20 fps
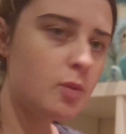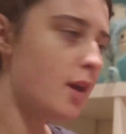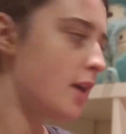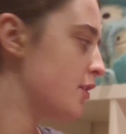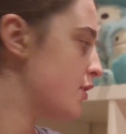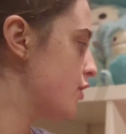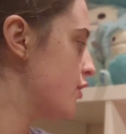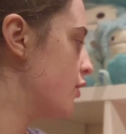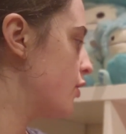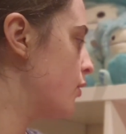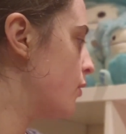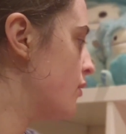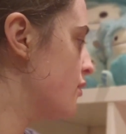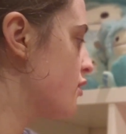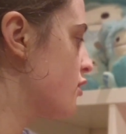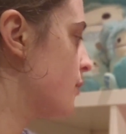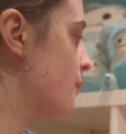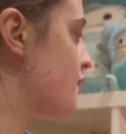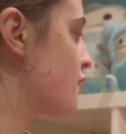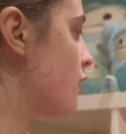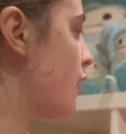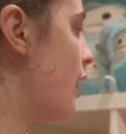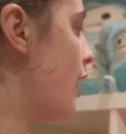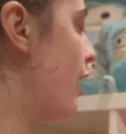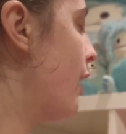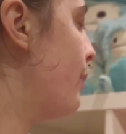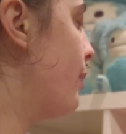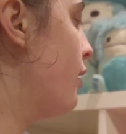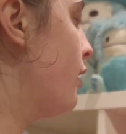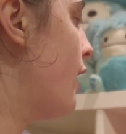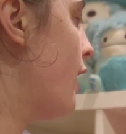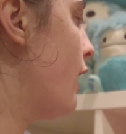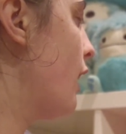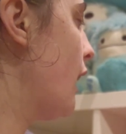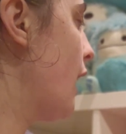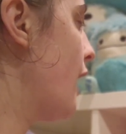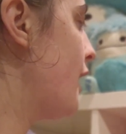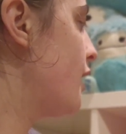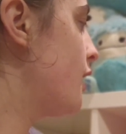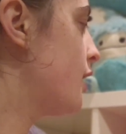to subscribe,
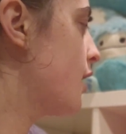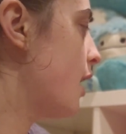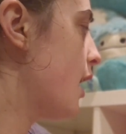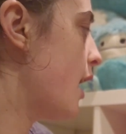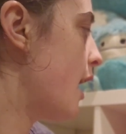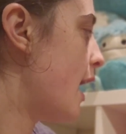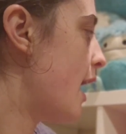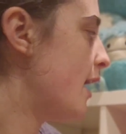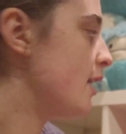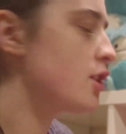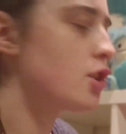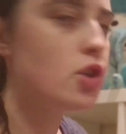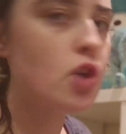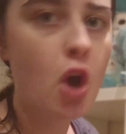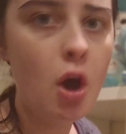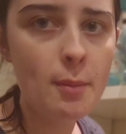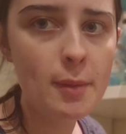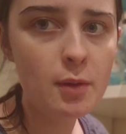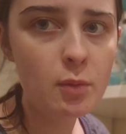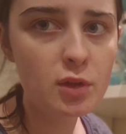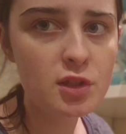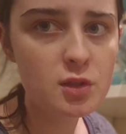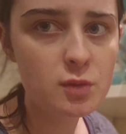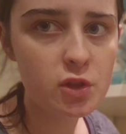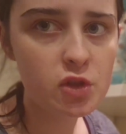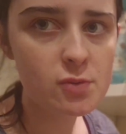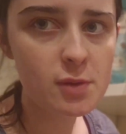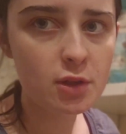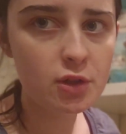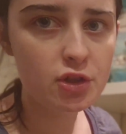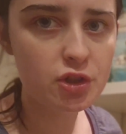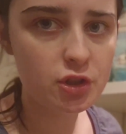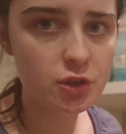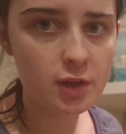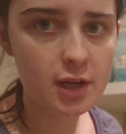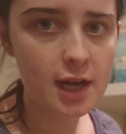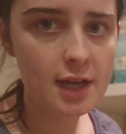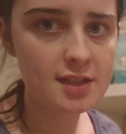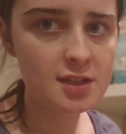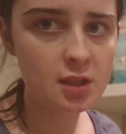like, and comment what Squishmallows you
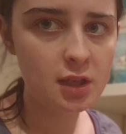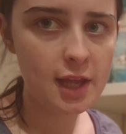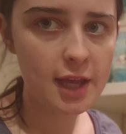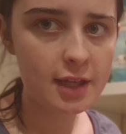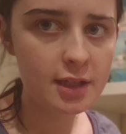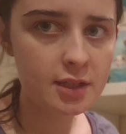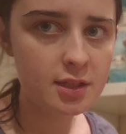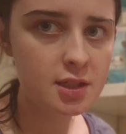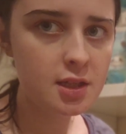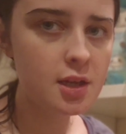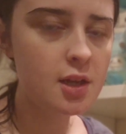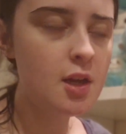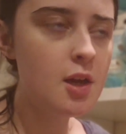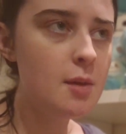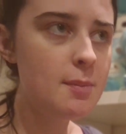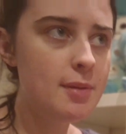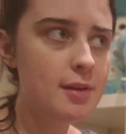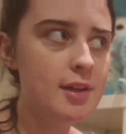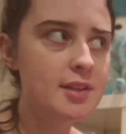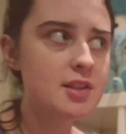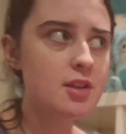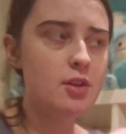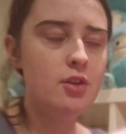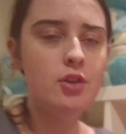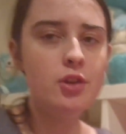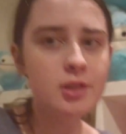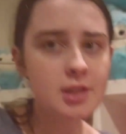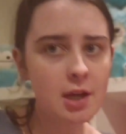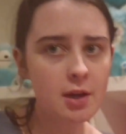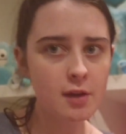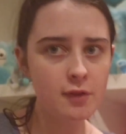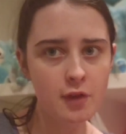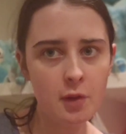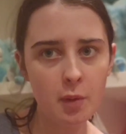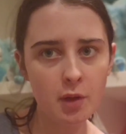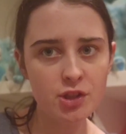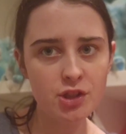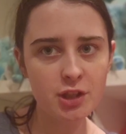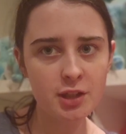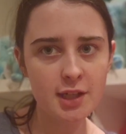guys collect, because no doubt if you're
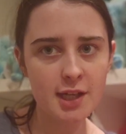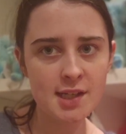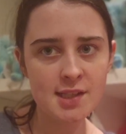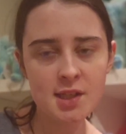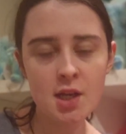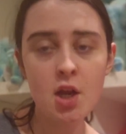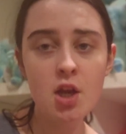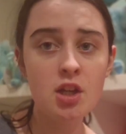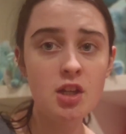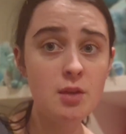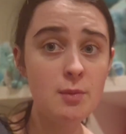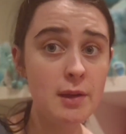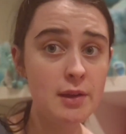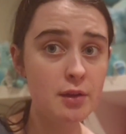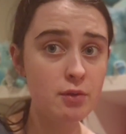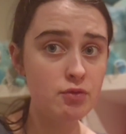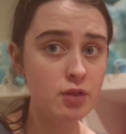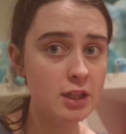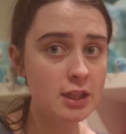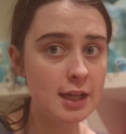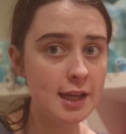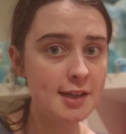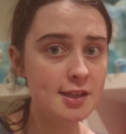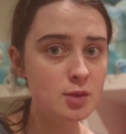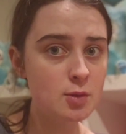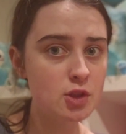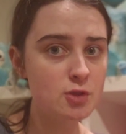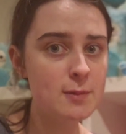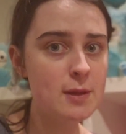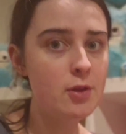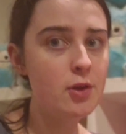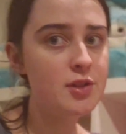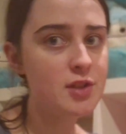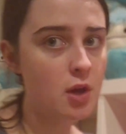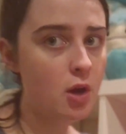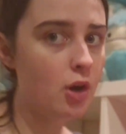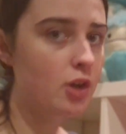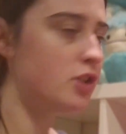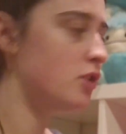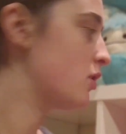watching this, you either really like
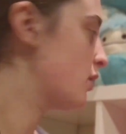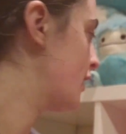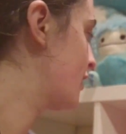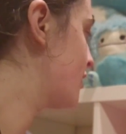Squishmallows or you collect